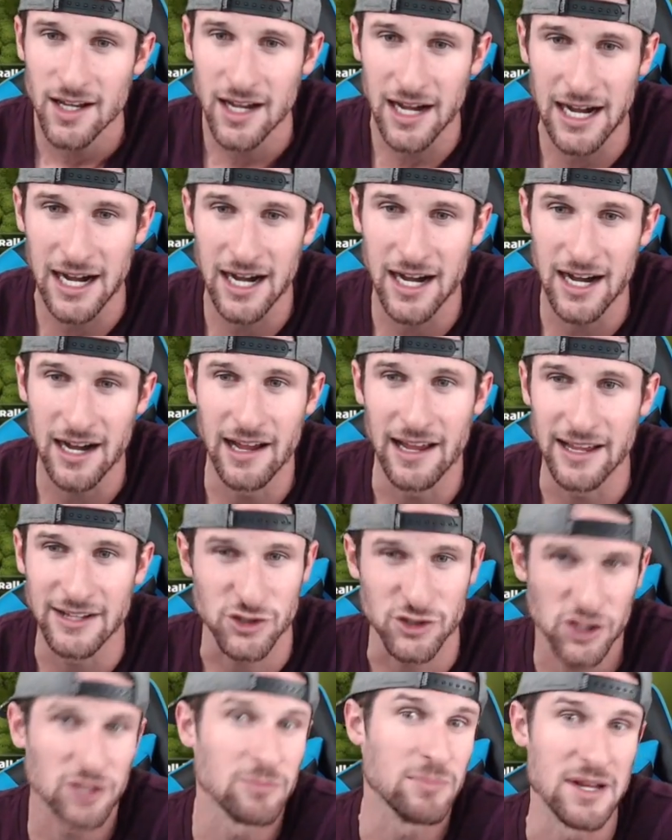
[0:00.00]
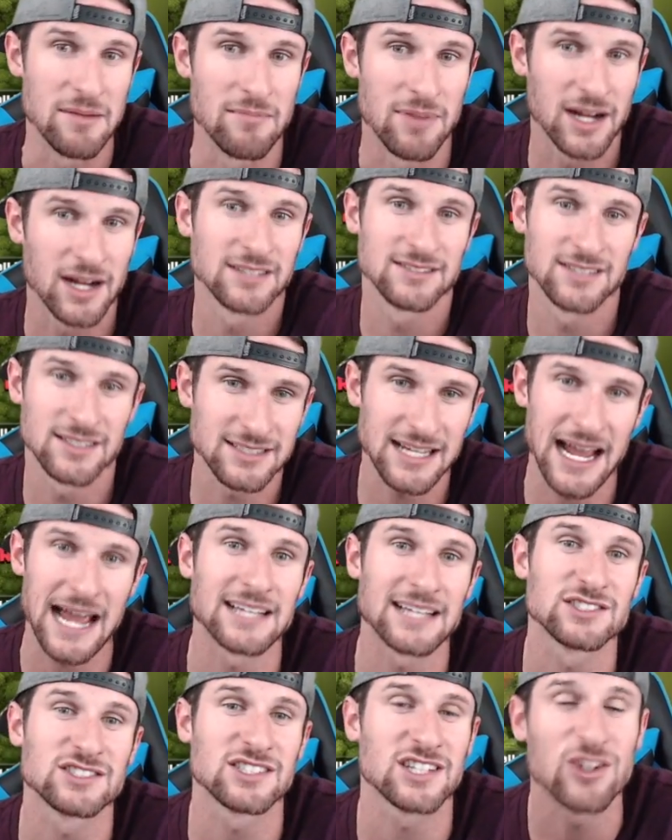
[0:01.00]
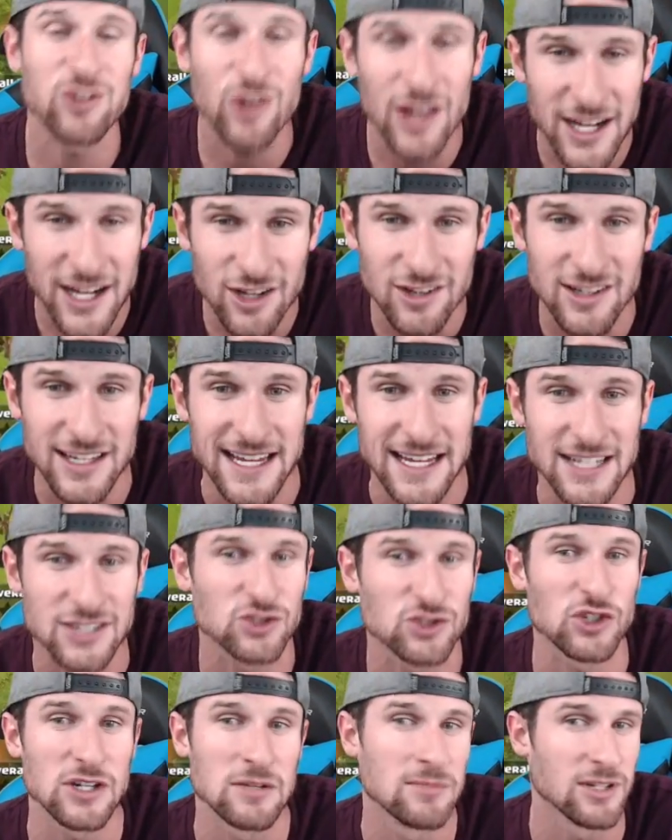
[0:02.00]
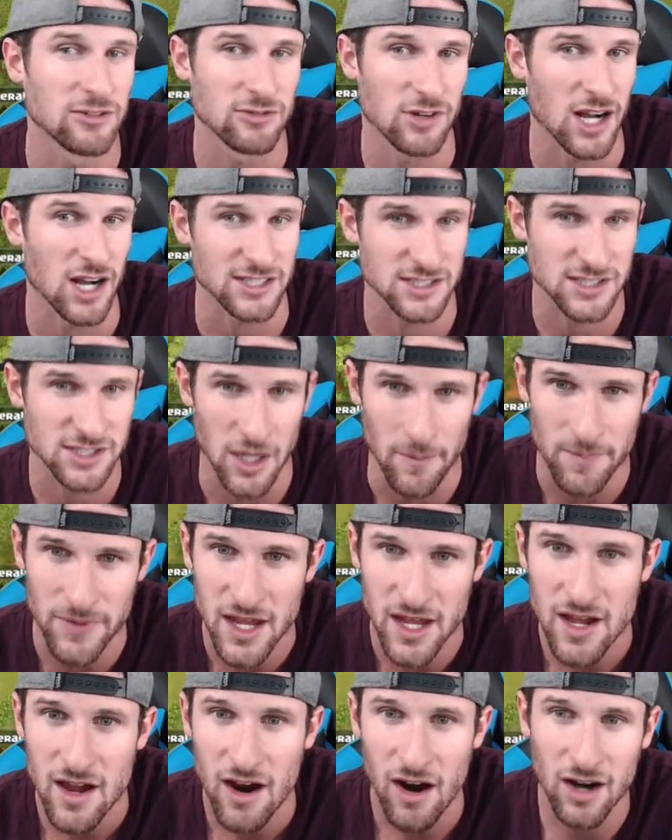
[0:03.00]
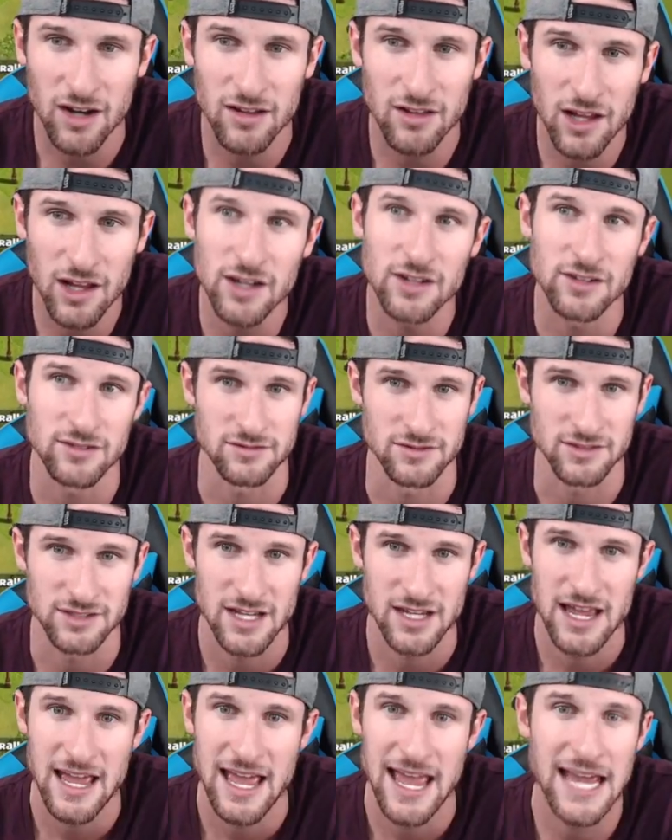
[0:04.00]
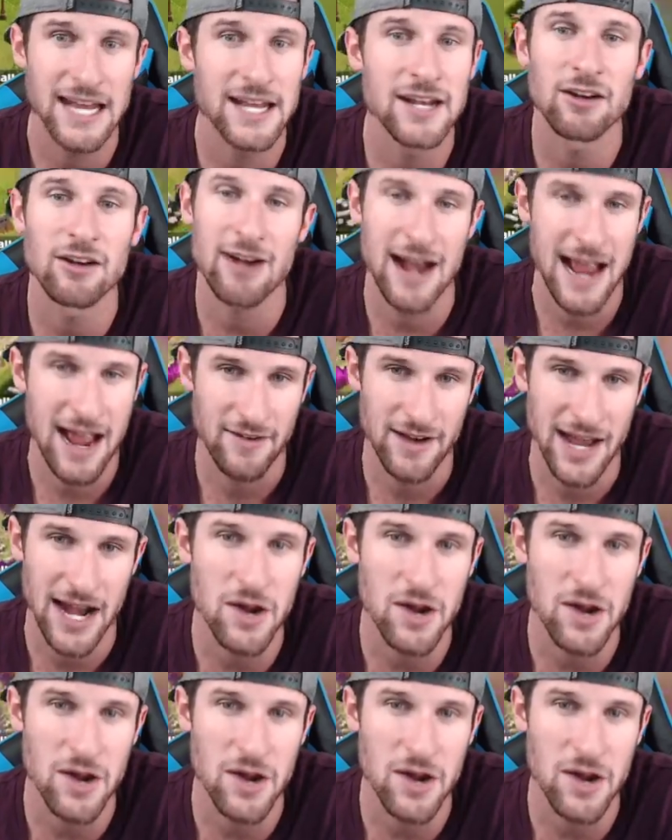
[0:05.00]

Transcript: Uh, it should be, because this guy's clearly extremely rushed. So, our loons heading around.